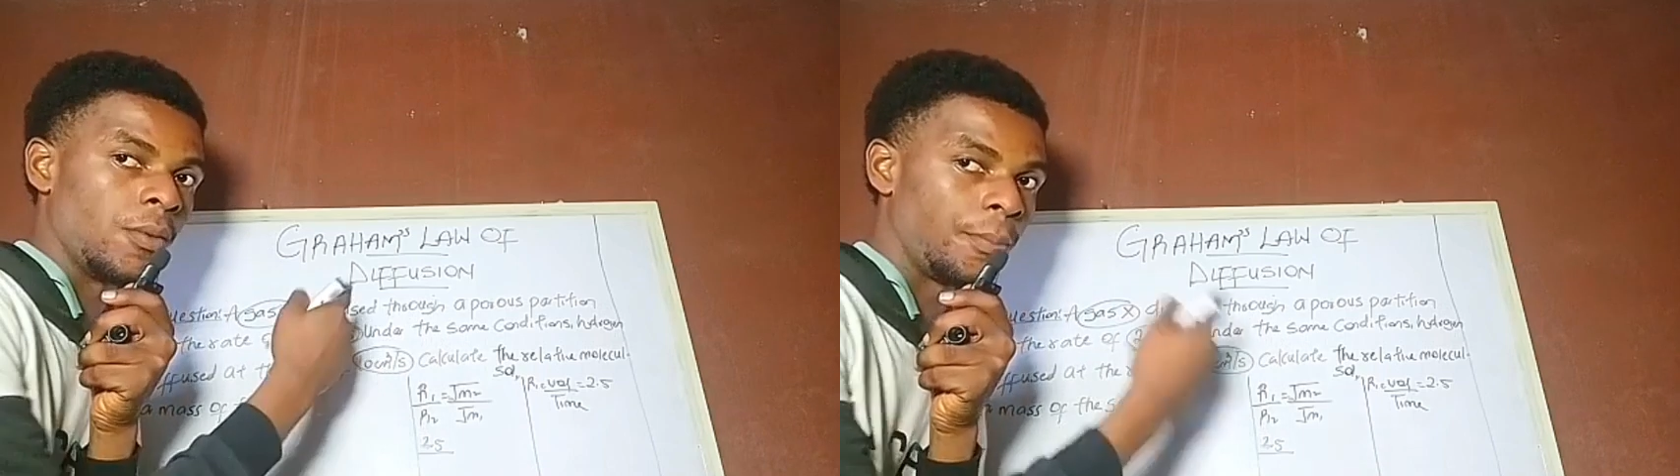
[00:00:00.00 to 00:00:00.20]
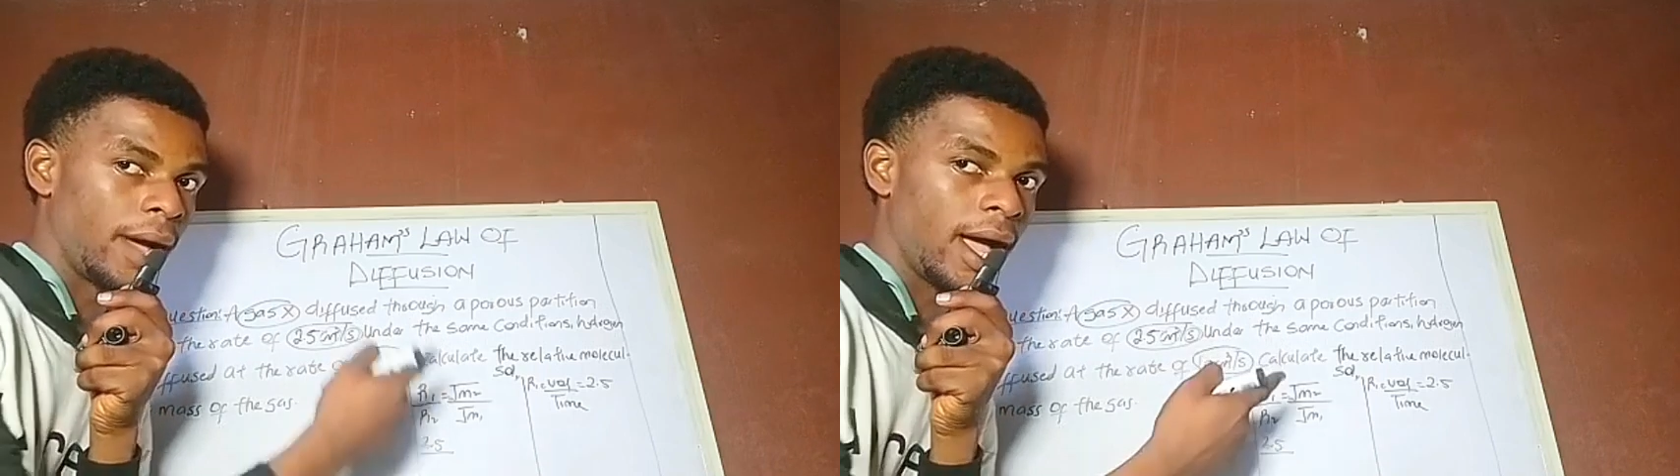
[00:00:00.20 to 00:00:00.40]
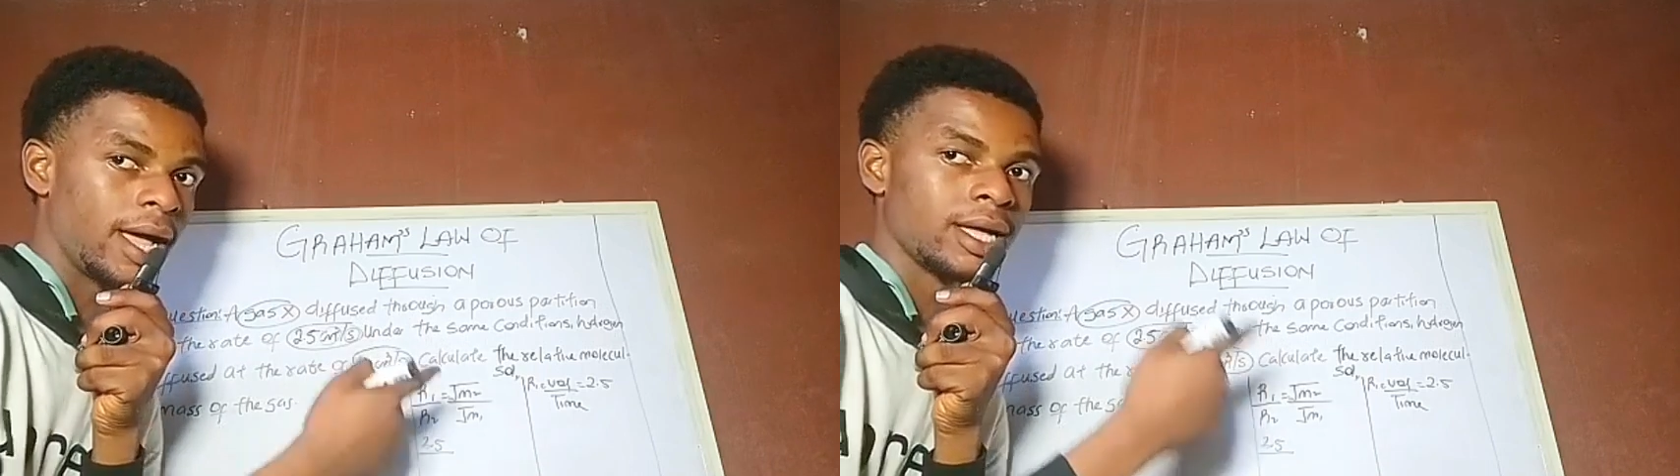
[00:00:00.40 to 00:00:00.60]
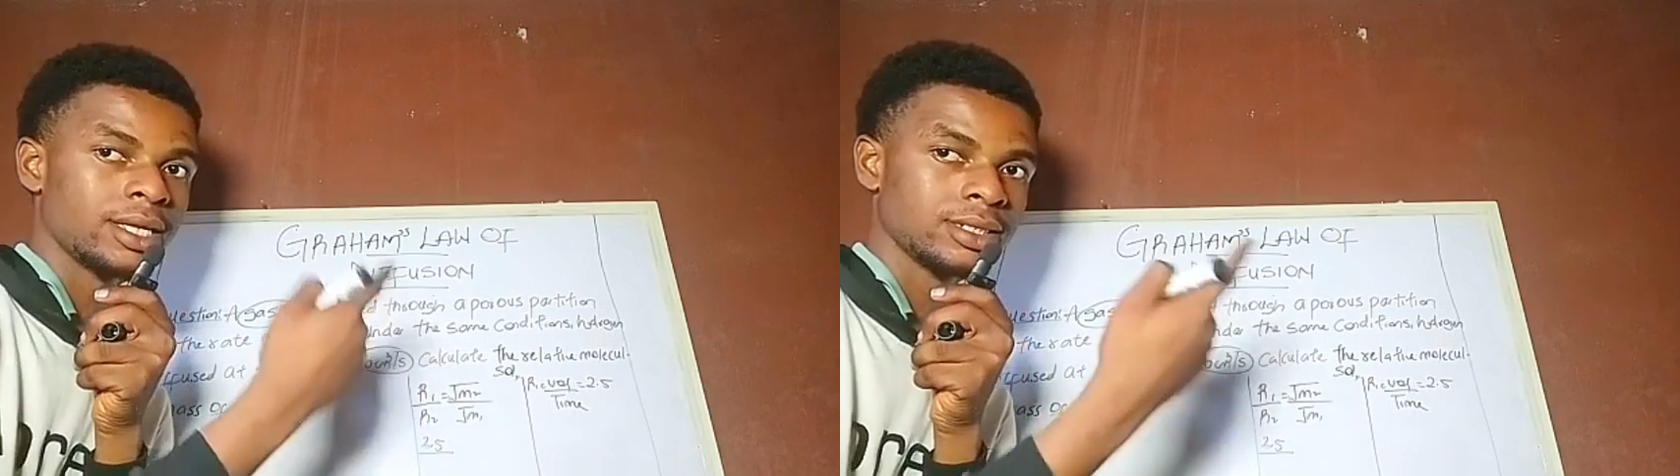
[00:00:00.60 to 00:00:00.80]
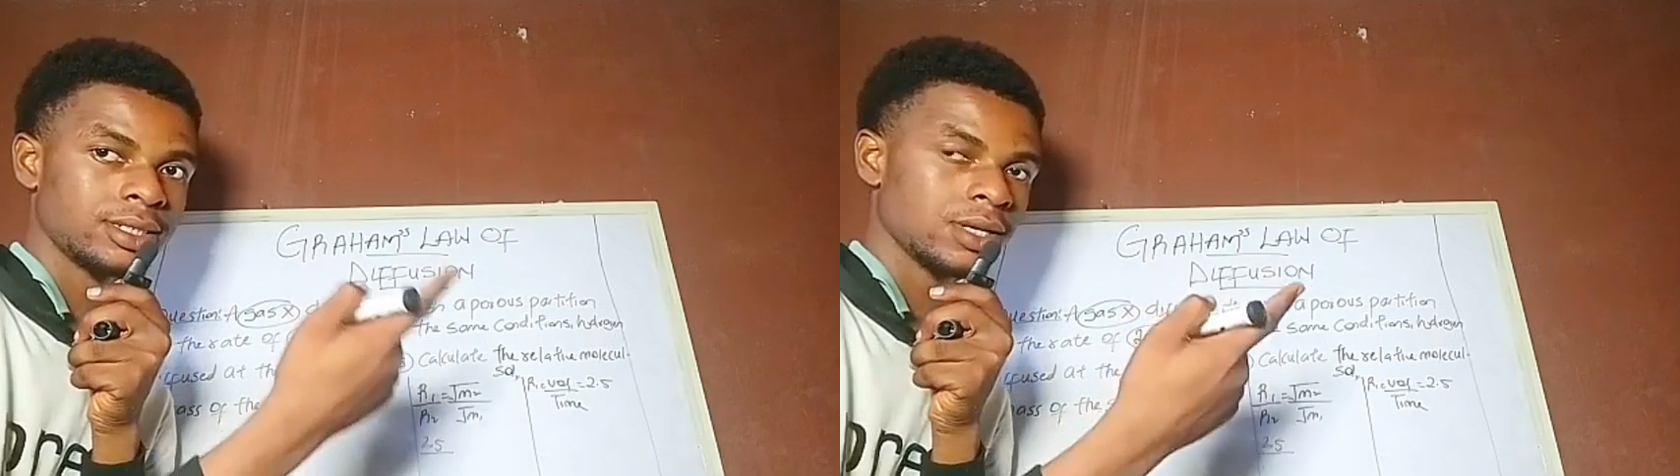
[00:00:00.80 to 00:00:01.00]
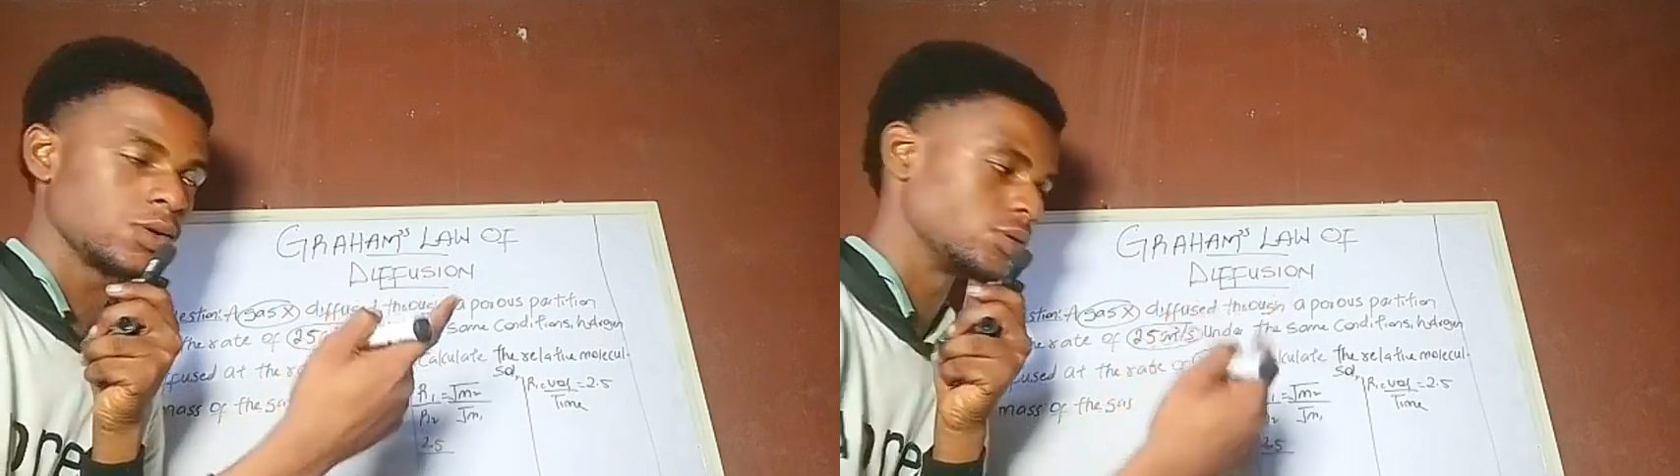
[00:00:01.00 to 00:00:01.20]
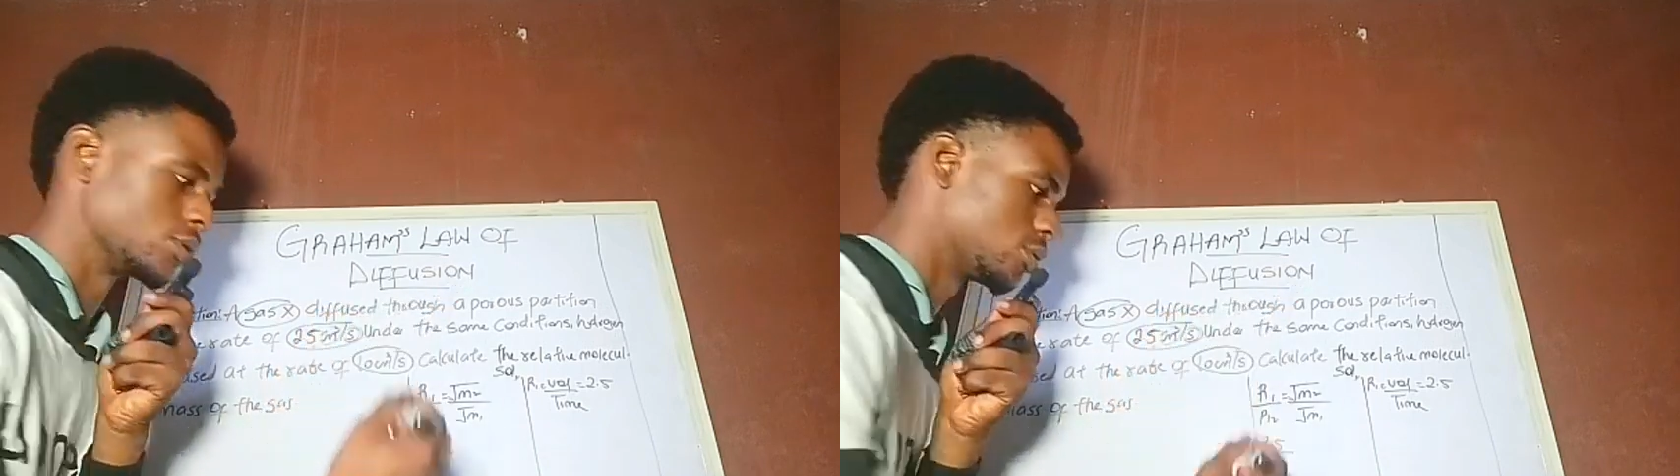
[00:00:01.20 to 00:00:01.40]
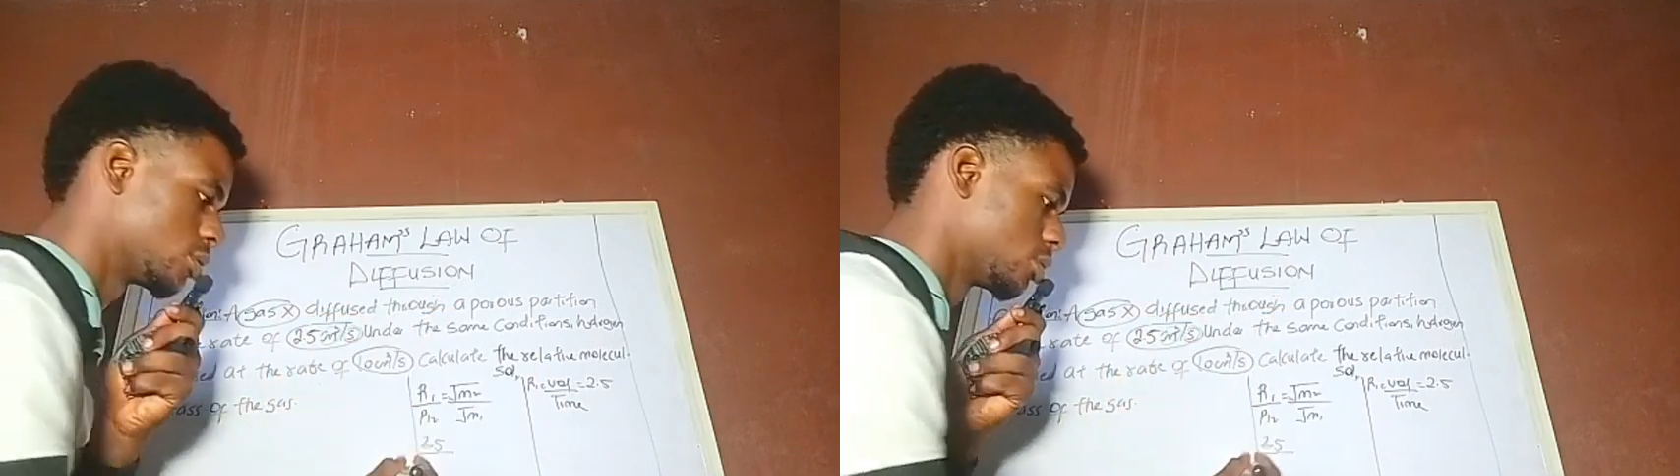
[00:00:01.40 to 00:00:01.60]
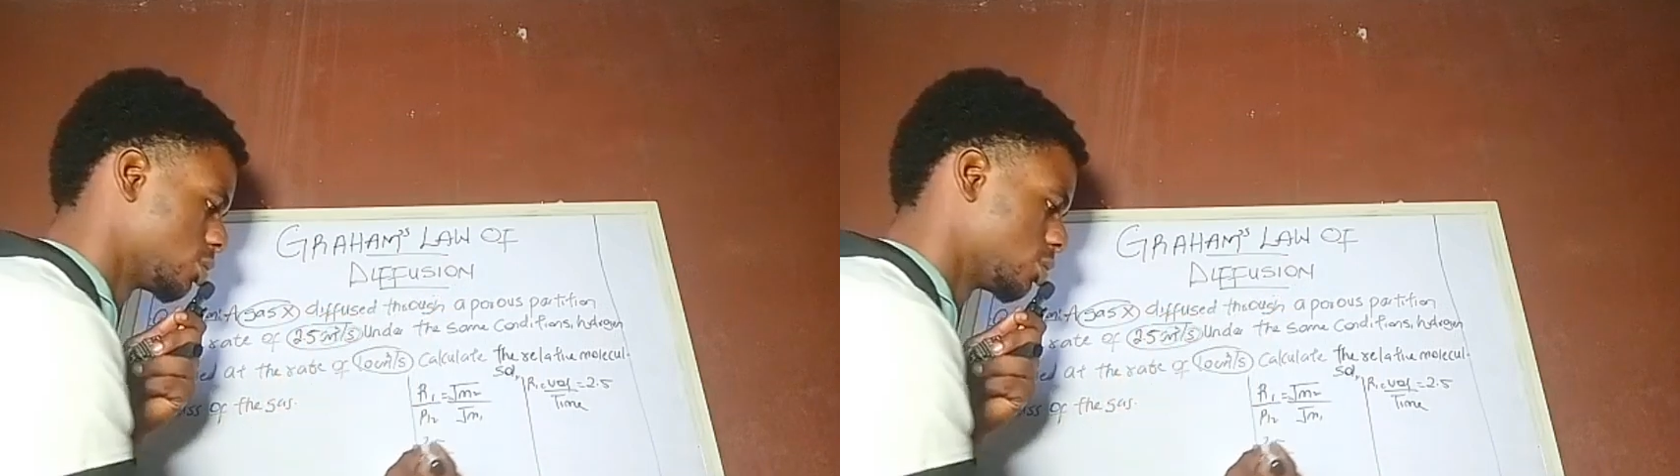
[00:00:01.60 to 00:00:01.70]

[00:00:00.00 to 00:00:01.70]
per seconds.